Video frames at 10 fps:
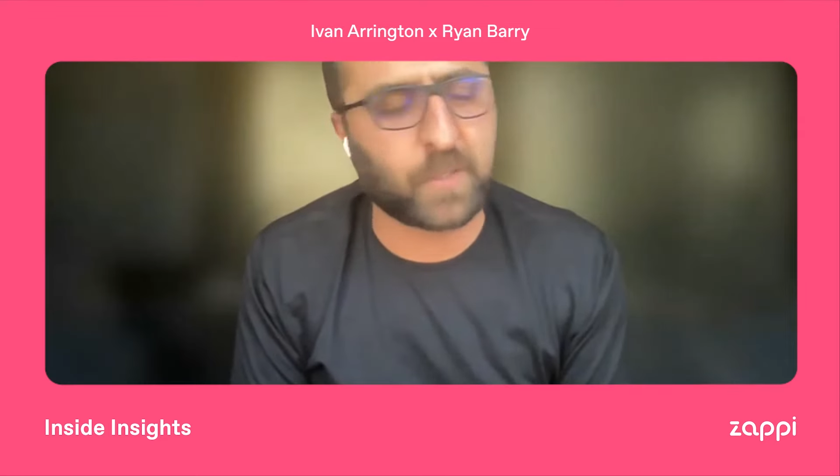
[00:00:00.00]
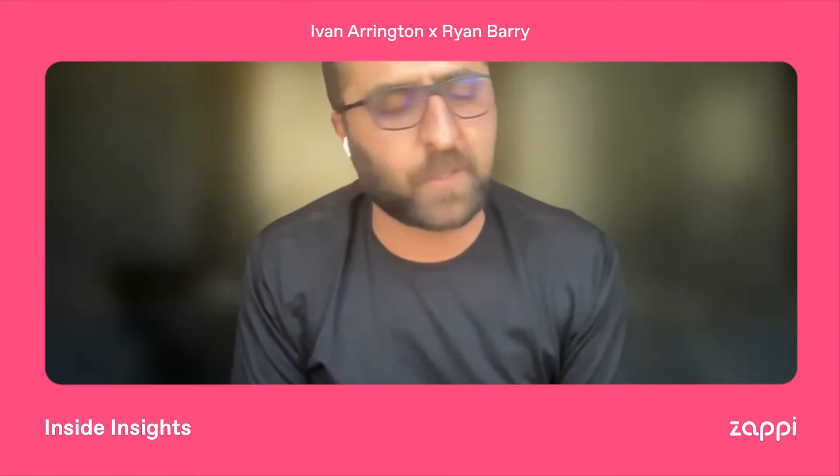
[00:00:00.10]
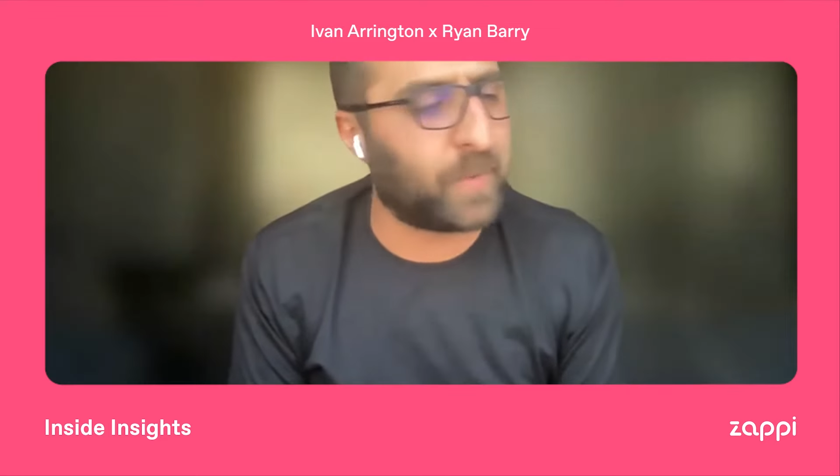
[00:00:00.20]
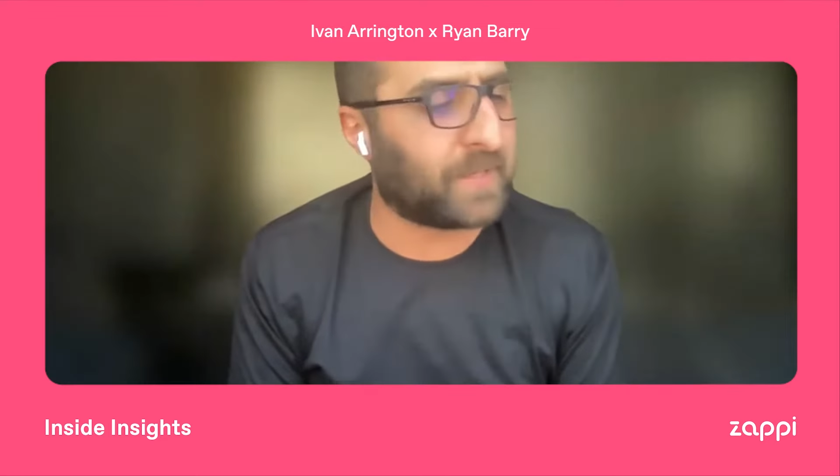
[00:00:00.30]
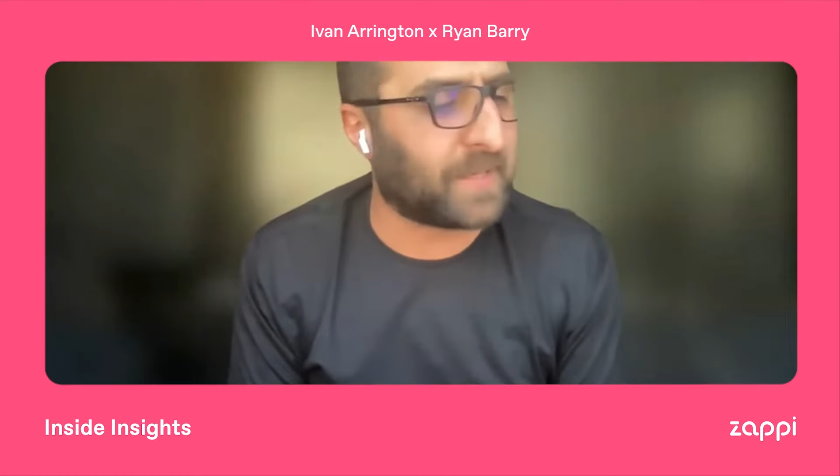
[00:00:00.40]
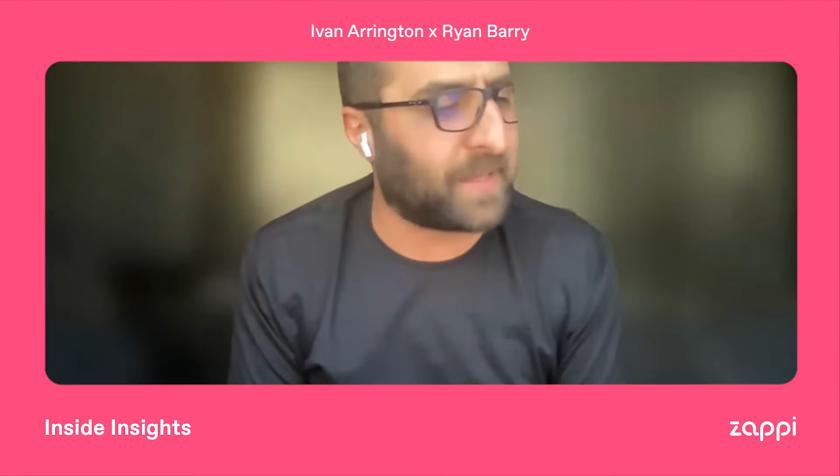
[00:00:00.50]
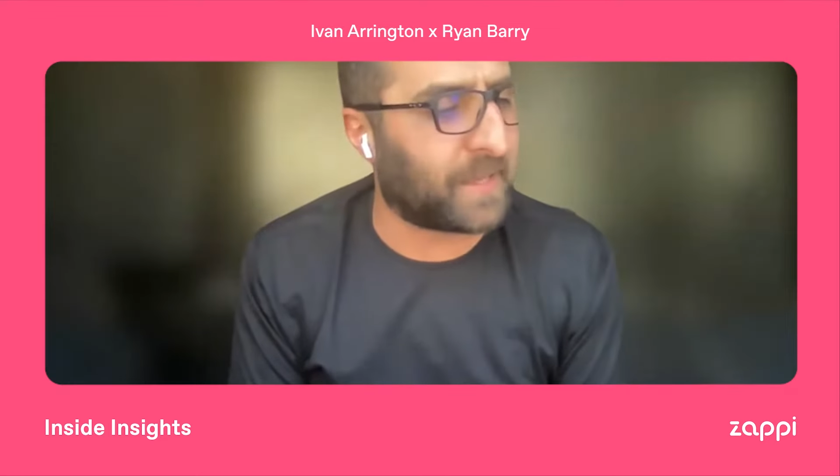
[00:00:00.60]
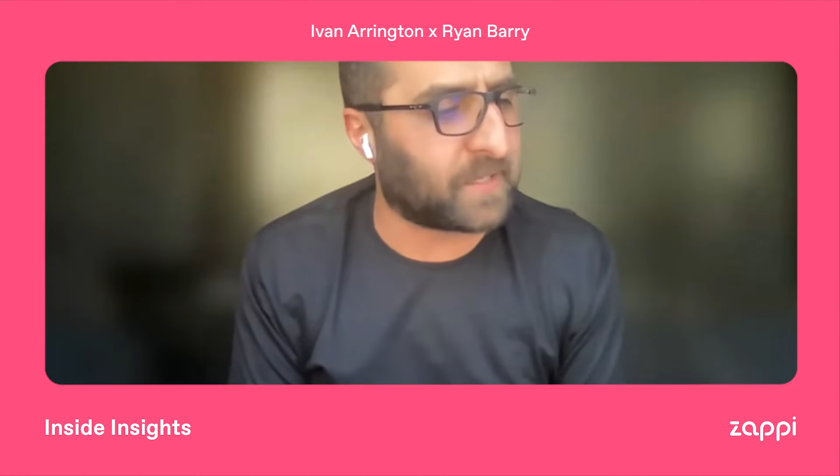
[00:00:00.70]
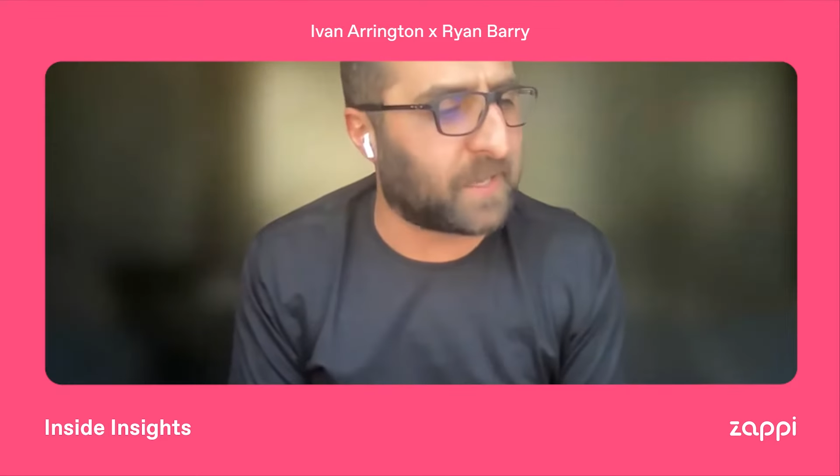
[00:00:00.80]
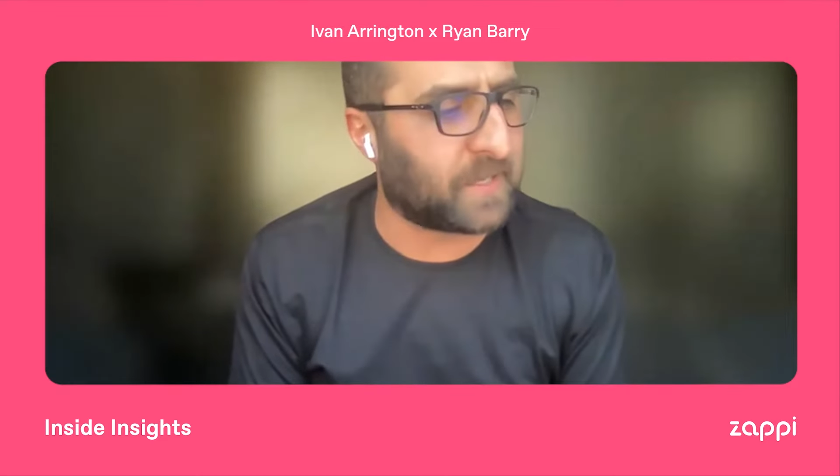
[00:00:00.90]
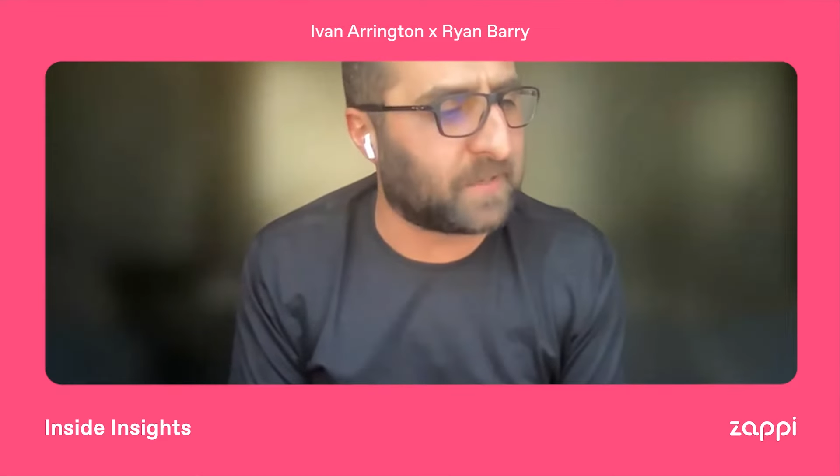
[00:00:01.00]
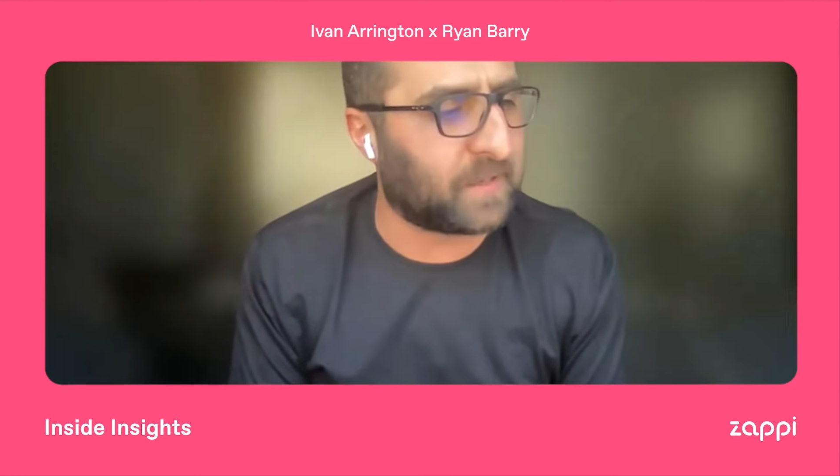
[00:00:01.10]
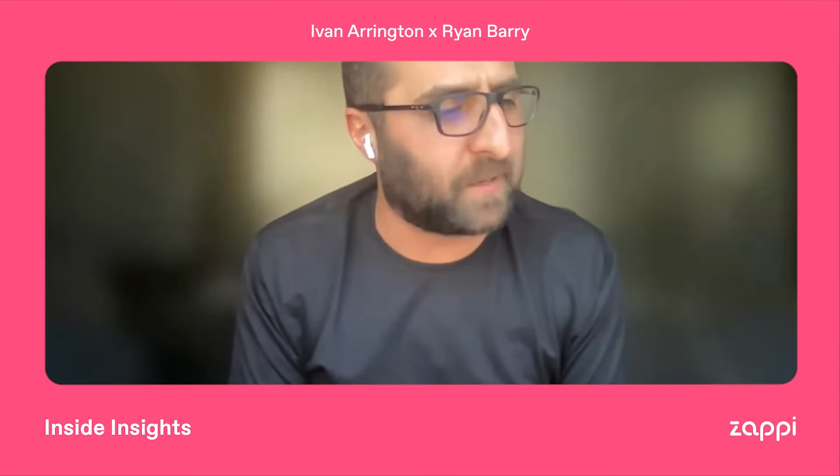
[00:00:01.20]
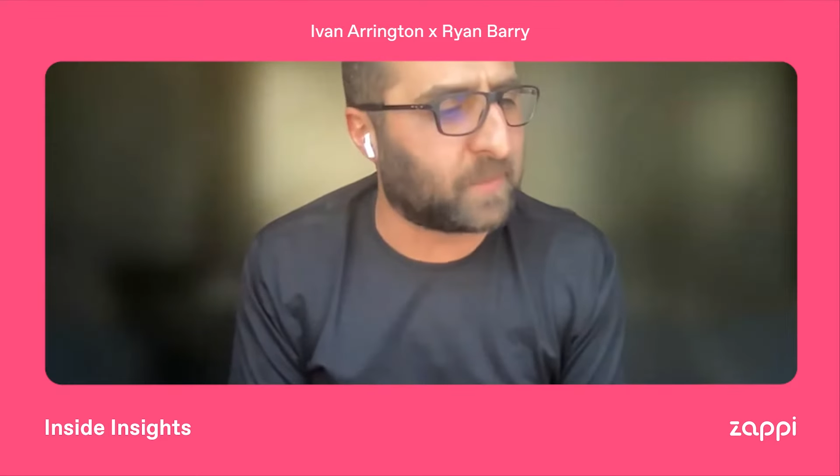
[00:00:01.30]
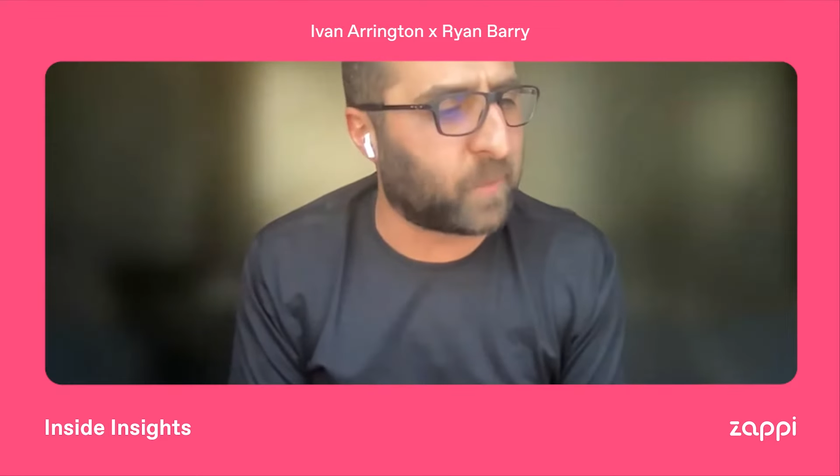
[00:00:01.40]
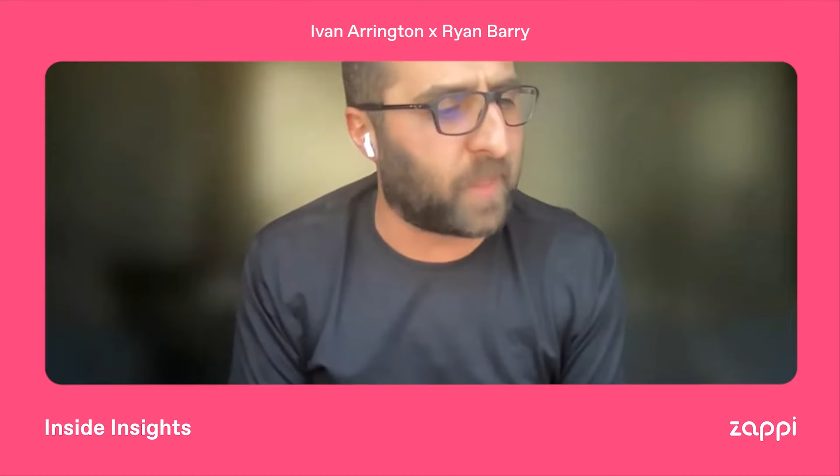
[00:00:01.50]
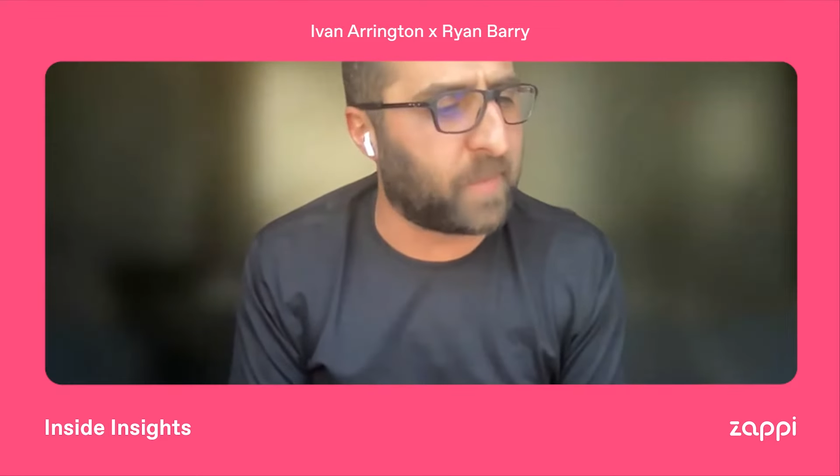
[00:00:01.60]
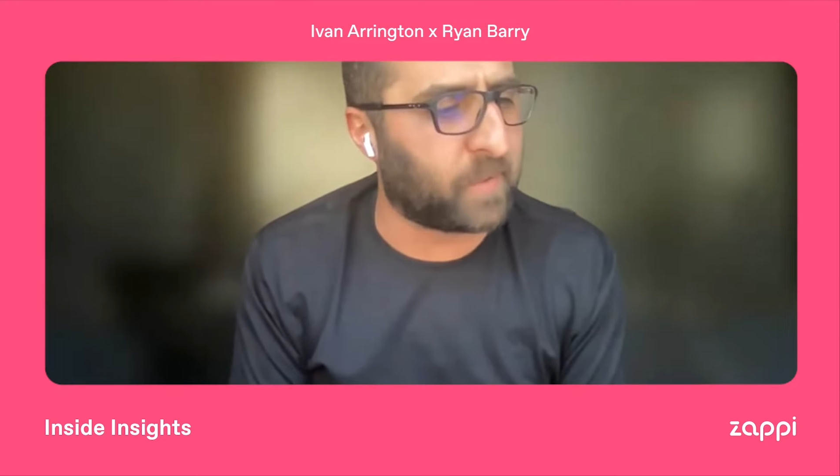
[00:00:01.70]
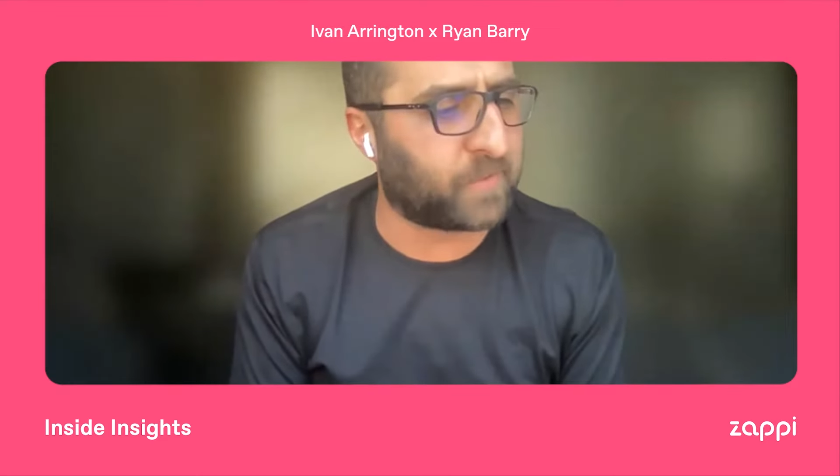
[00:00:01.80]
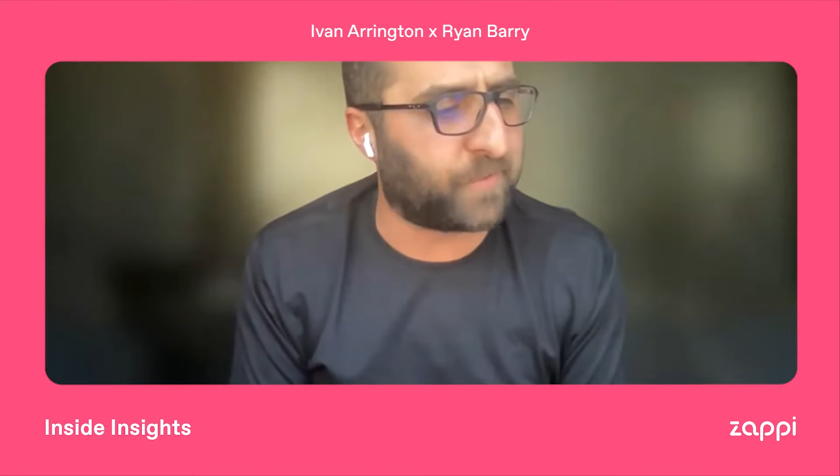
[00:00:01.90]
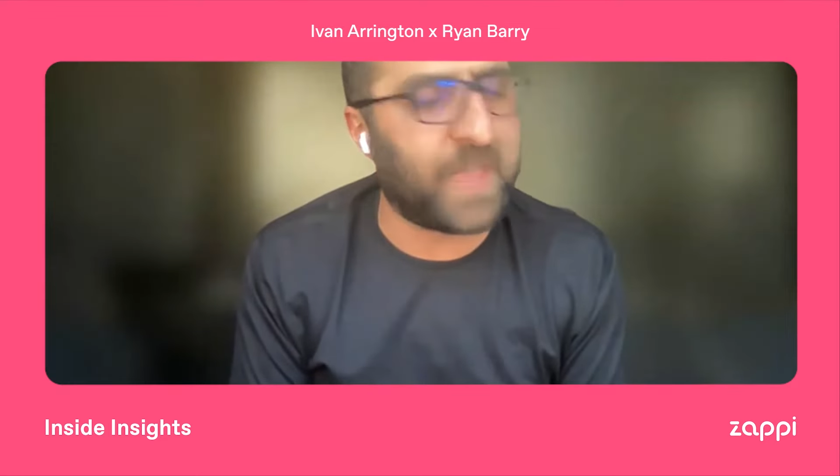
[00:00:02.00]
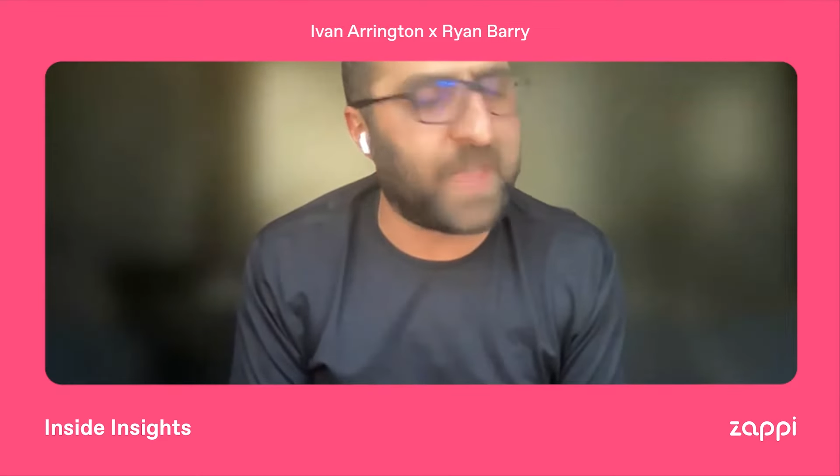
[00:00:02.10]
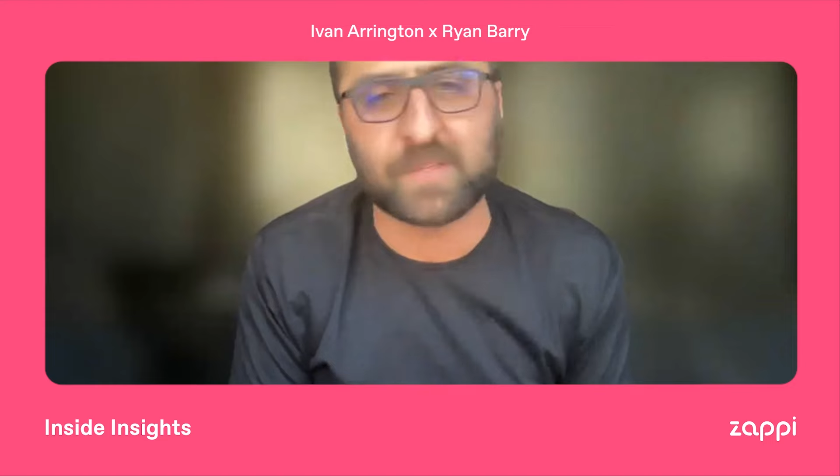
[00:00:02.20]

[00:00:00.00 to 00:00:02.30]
but Burt's Bees, I think, is one of the most